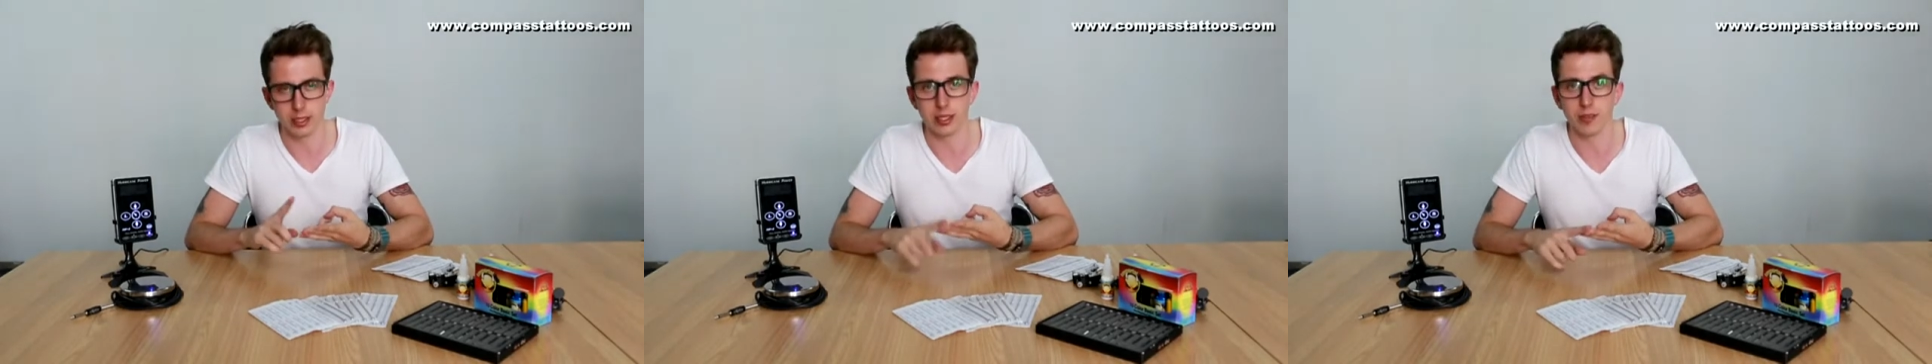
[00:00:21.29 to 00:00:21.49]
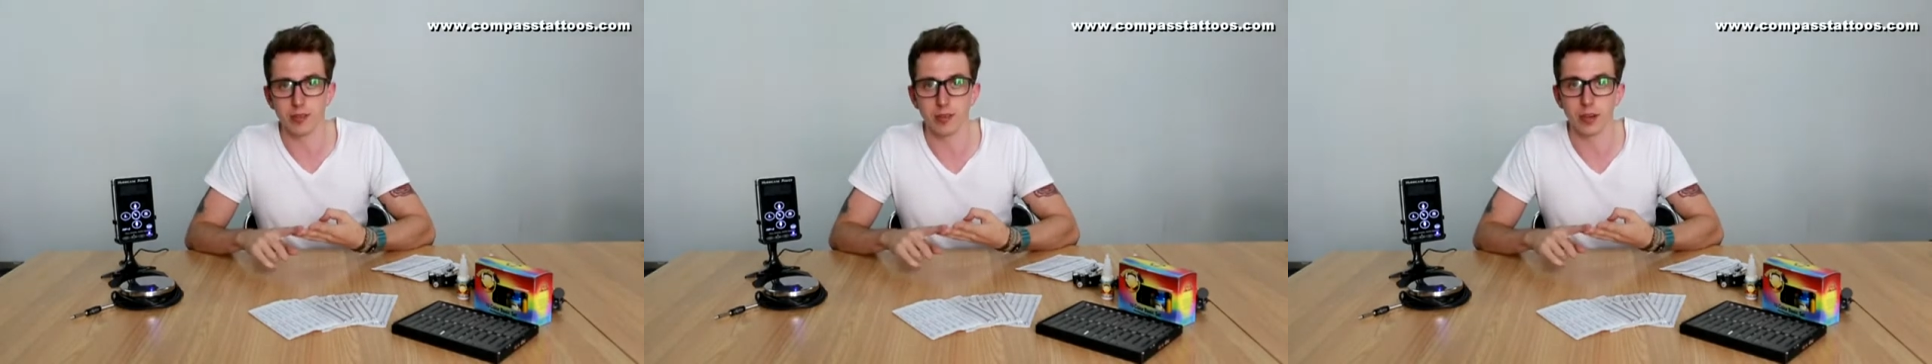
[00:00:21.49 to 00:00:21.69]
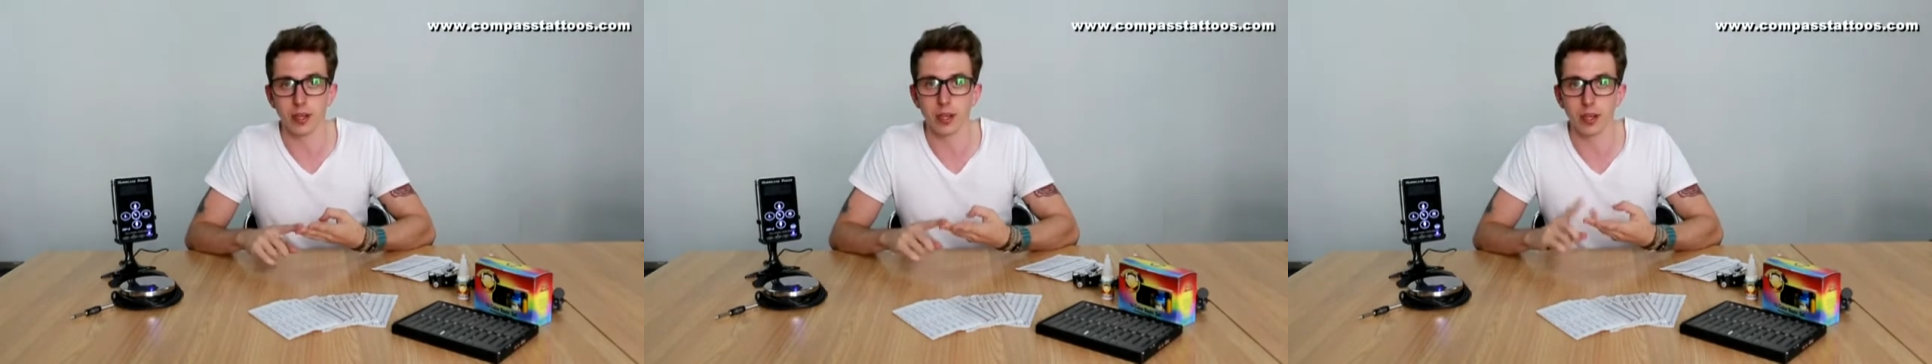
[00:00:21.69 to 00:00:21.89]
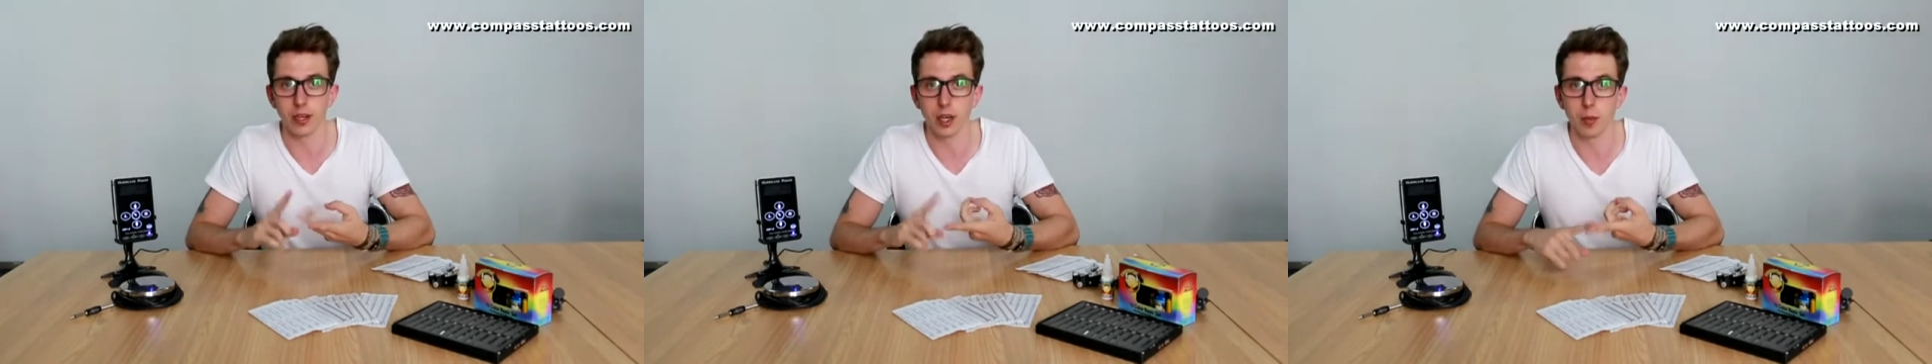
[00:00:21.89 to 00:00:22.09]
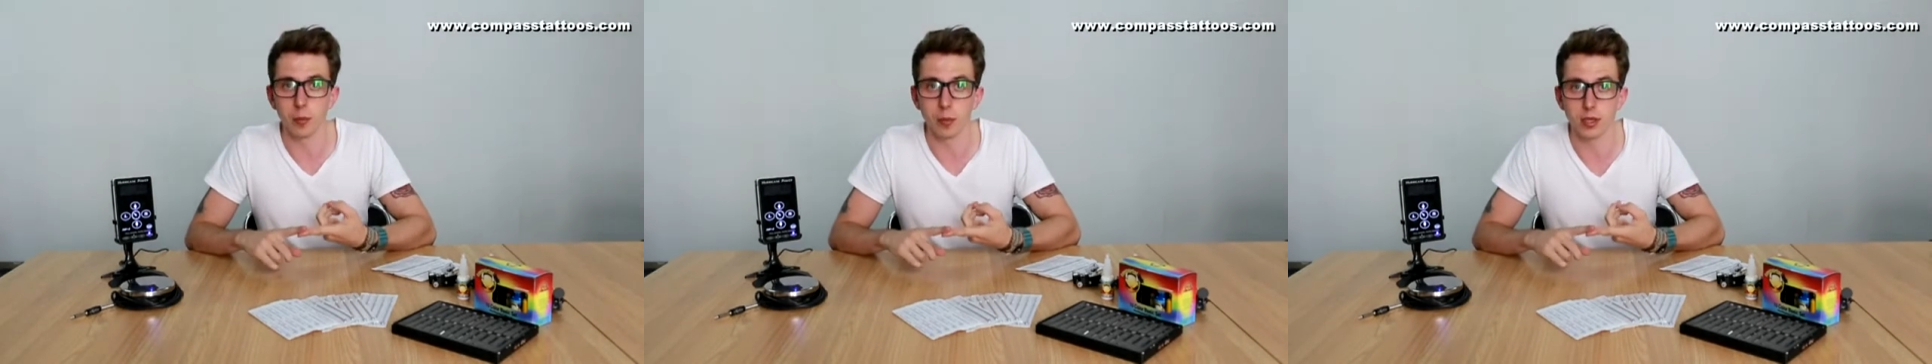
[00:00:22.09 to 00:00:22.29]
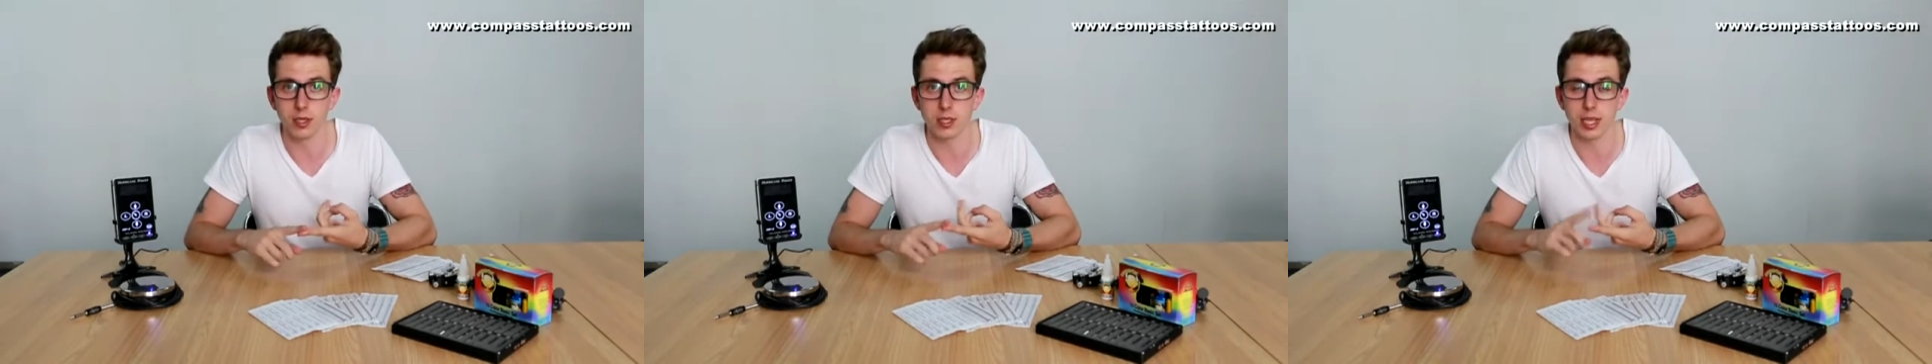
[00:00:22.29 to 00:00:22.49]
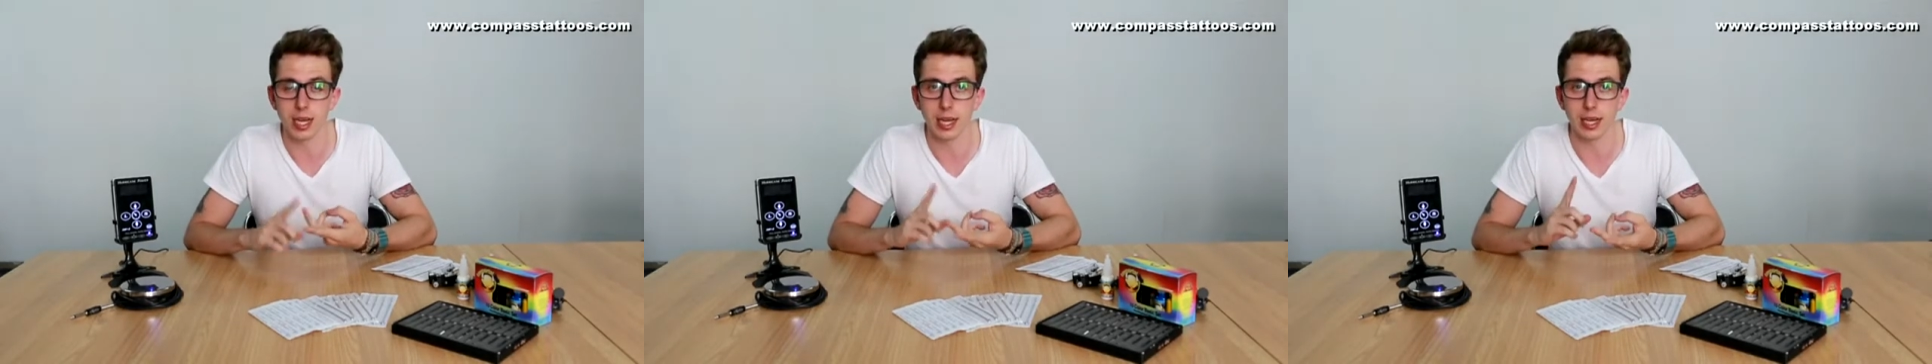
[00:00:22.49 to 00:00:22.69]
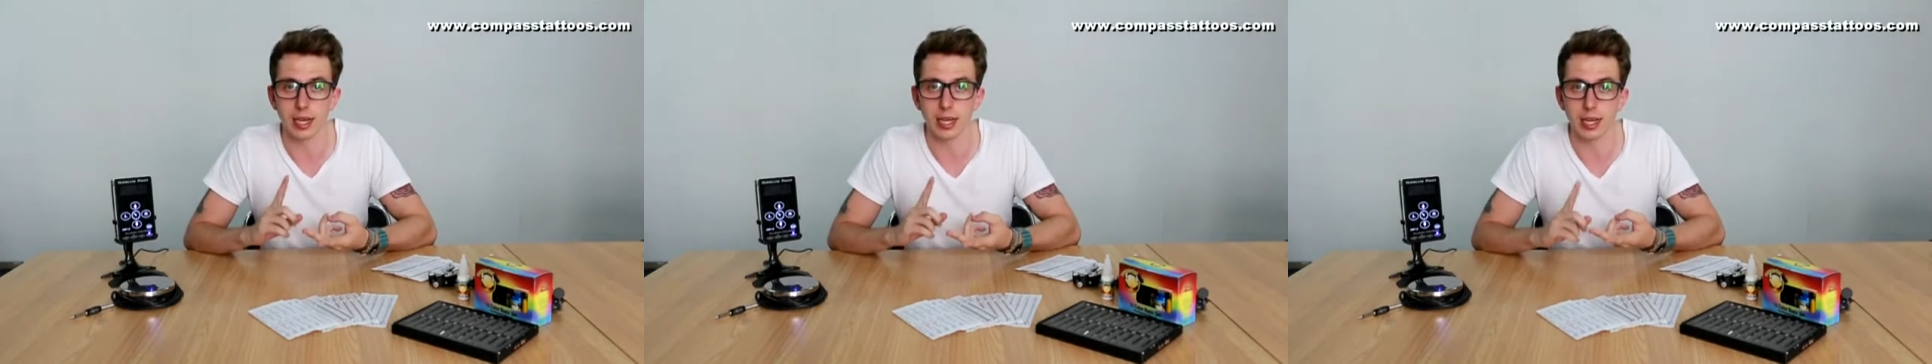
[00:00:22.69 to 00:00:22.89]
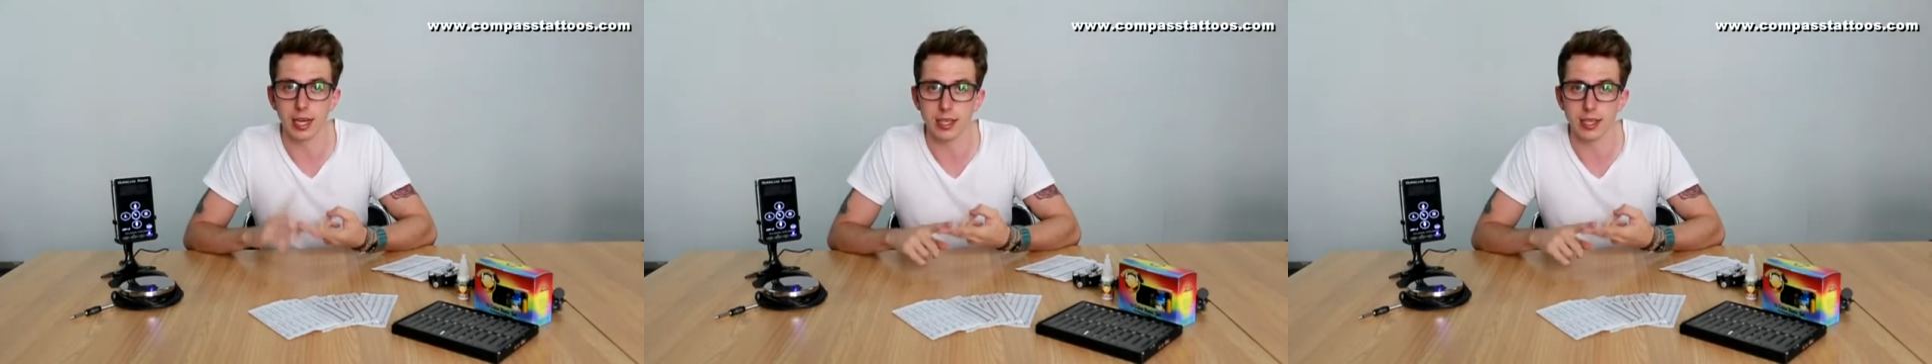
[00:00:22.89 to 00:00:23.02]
different numbers and